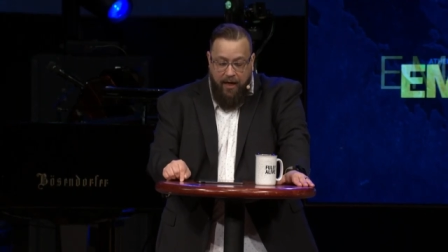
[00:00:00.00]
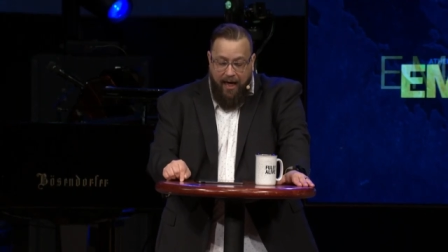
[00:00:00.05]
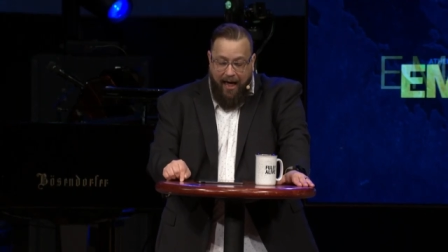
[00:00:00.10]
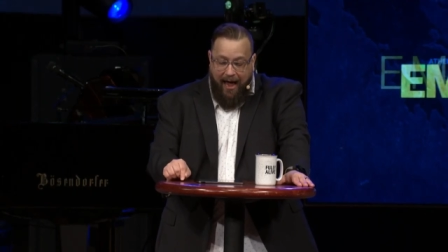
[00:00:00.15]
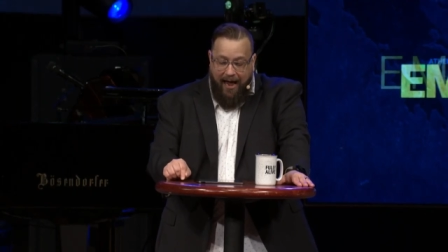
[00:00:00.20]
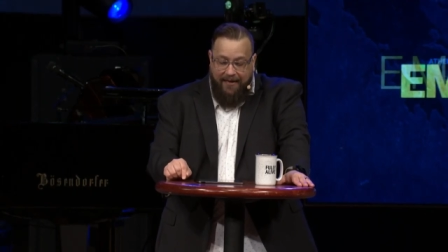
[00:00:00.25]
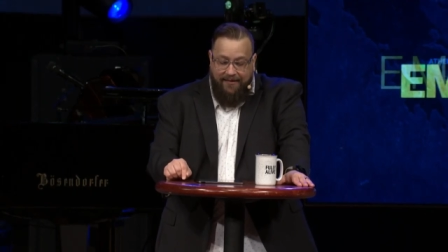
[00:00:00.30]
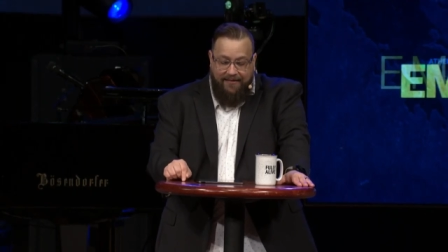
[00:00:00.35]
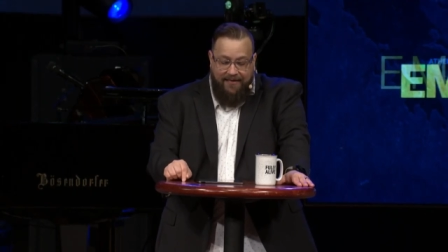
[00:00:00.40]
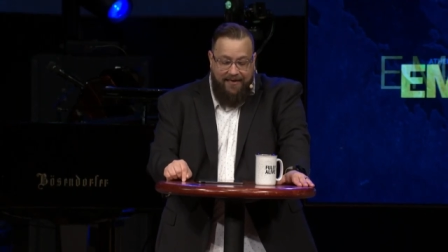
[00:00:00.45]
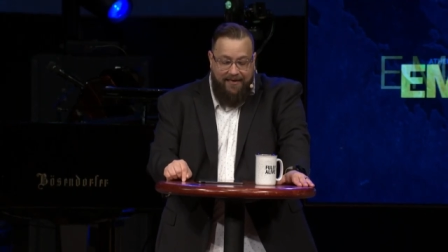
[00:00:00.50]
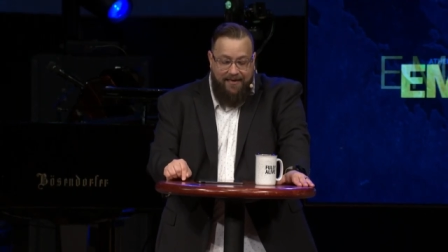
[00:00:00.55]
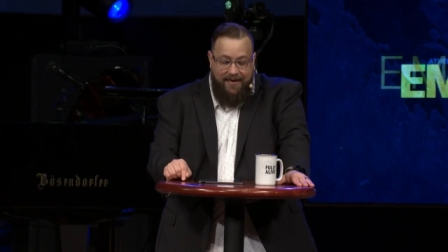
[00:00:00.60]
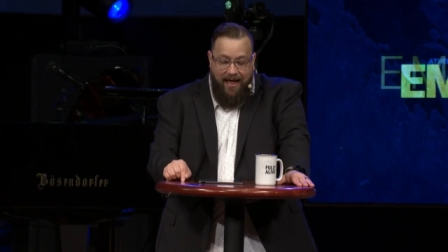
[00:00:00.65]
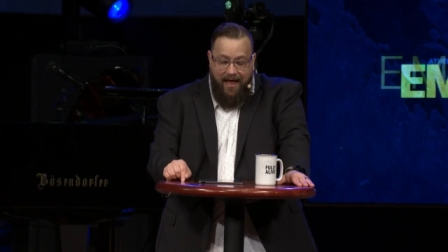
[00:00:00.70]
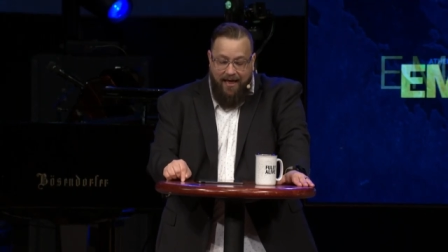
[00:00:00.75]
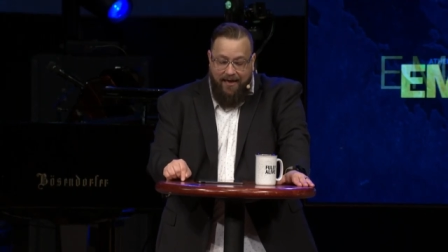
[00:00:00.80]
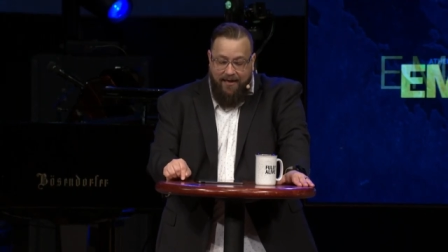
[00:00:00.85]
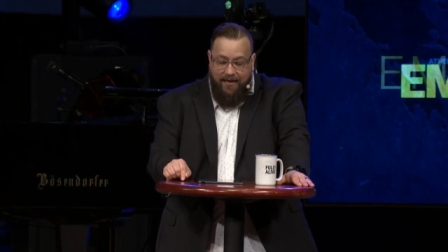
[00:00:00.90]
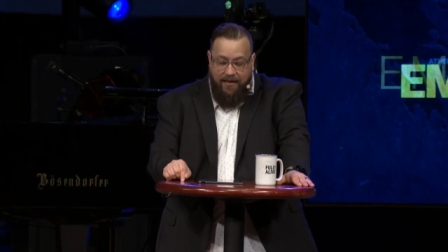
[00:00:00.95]
I did
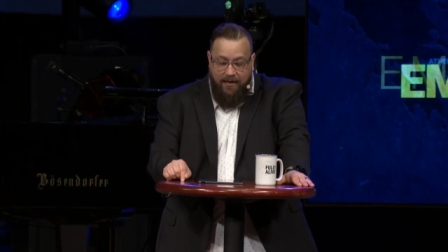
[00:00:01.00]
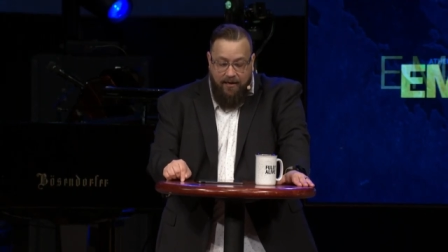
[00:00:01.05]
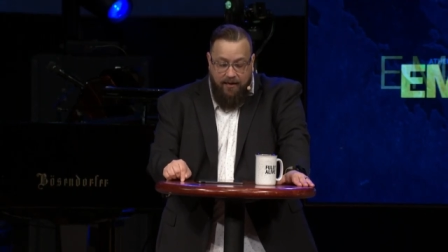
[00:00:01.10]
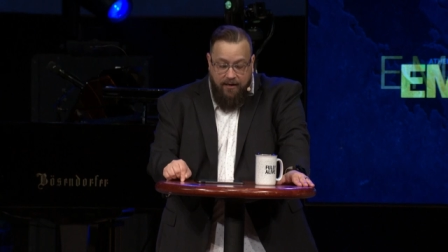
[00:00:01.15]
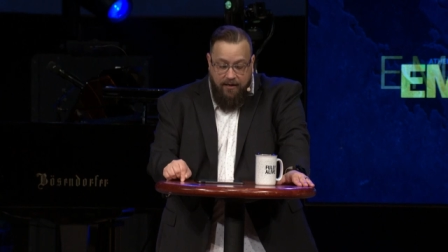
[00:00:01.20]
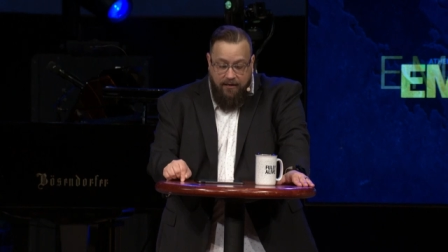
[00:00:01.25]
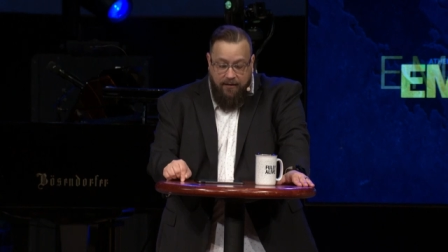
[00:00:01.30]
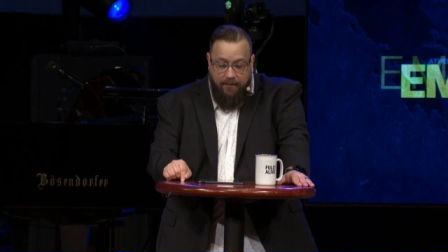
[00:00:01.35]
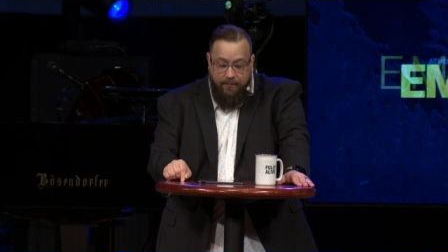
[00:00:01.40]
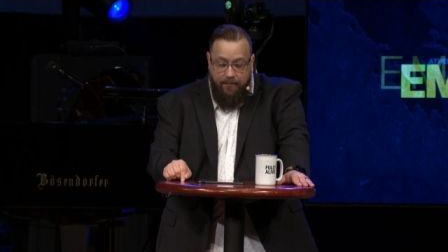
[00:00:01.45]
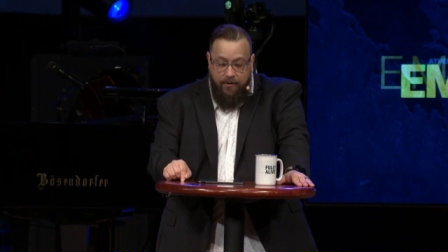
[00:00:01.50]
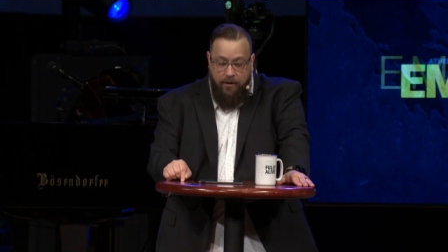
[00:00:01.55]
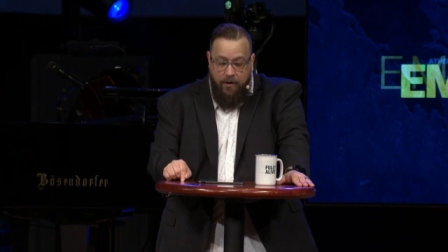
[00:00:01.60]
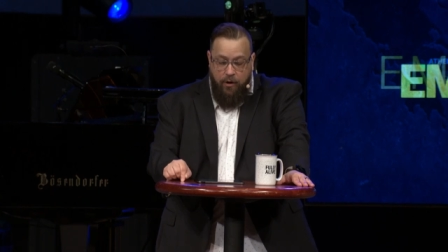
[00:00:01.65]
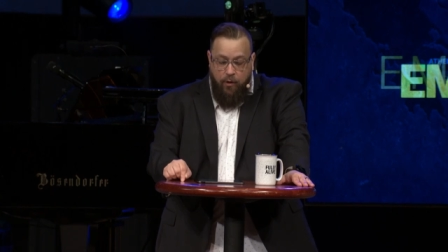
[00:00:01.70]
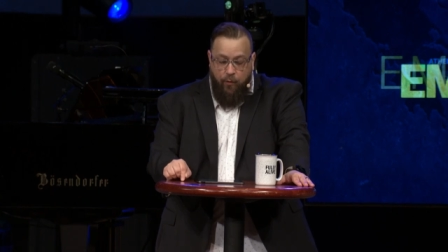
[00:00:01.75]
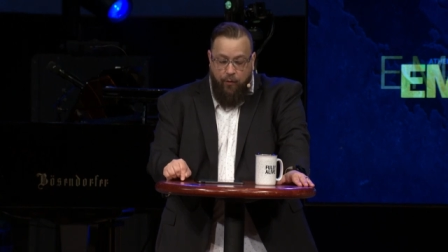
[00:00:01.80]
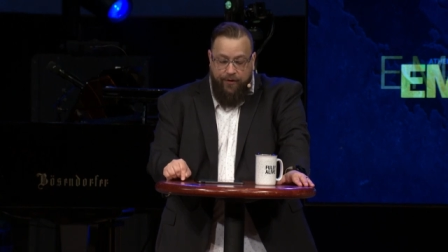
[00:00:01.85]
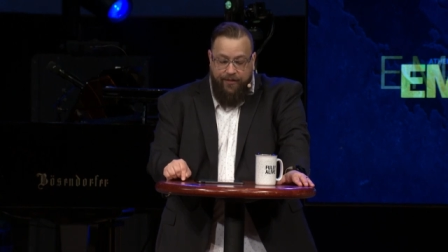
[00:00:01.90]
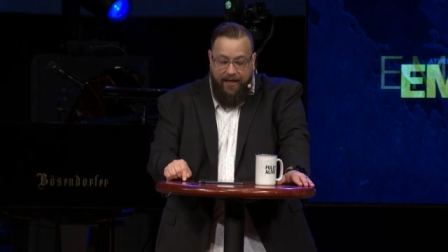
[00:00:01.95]
not come
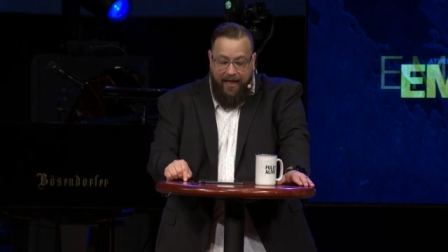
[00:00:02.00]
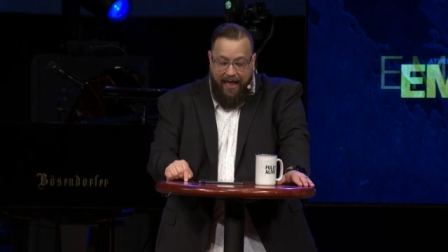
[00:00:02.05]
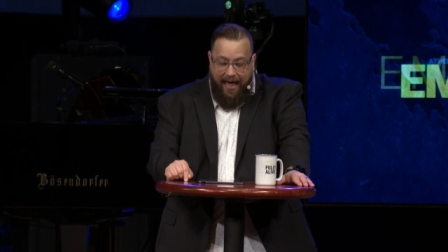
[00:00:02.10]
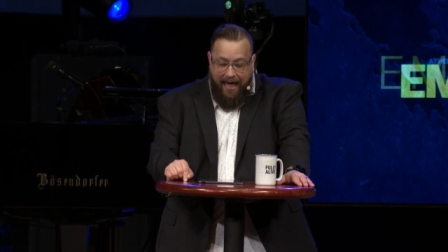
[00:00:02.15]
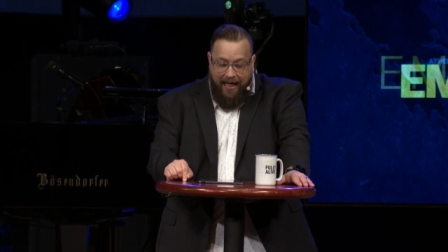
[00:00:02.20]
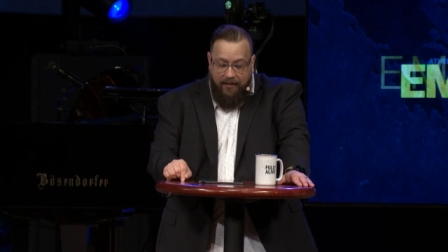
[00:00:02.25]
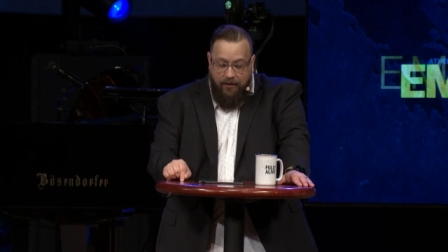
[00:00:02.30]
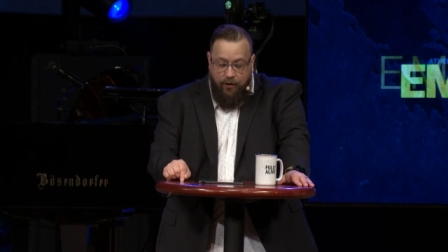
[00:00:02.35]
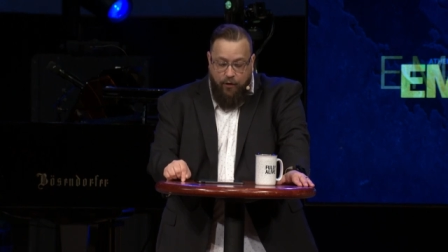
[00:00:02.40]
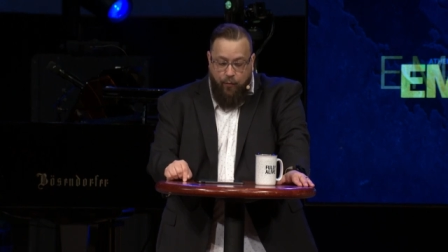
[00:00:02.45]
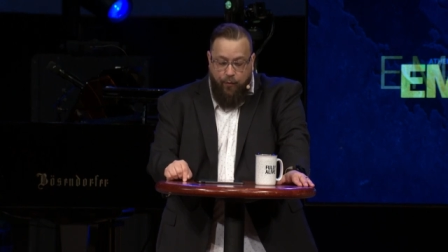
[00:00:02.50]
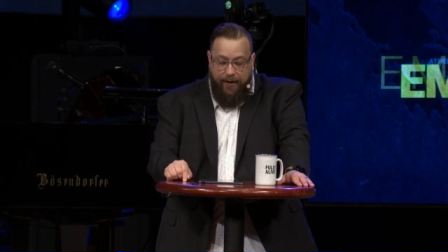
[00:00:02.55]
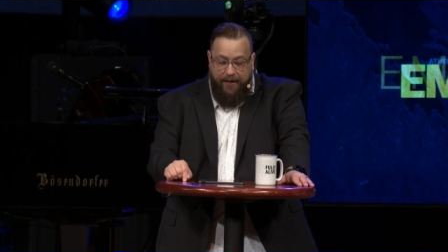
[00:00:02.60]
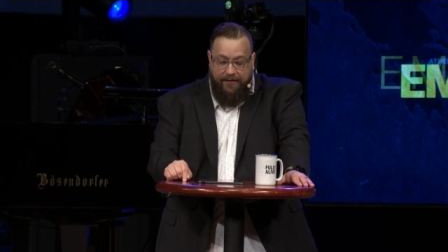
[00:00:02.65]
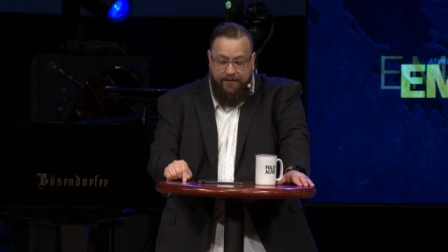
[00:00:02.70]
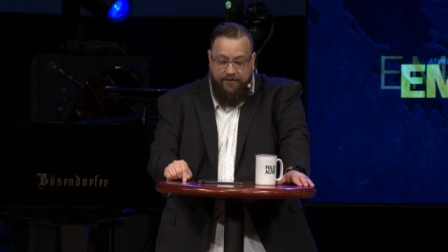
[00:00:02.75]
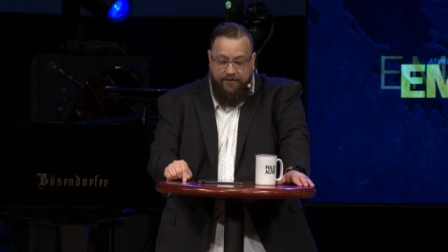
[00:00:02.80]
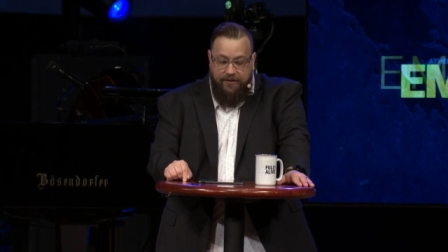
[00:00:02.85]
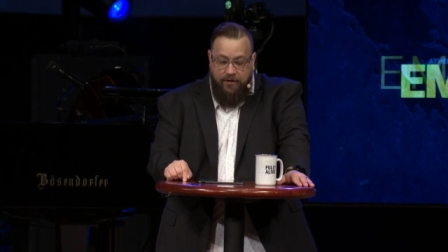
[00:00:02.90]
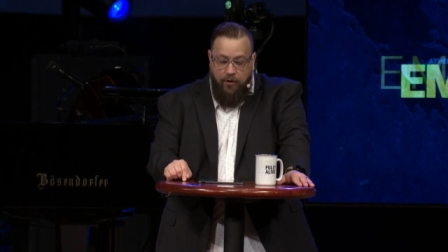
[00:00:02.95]
with
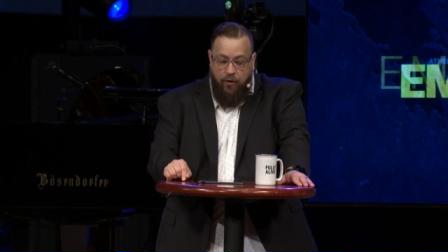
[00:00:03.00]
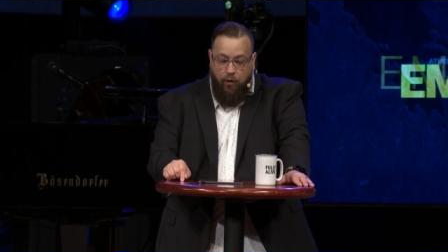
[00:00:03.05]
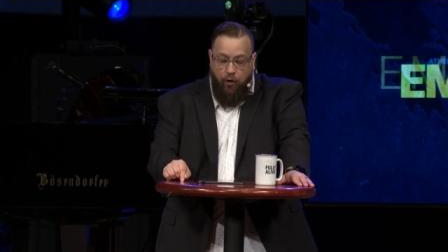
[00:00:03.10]
eloquence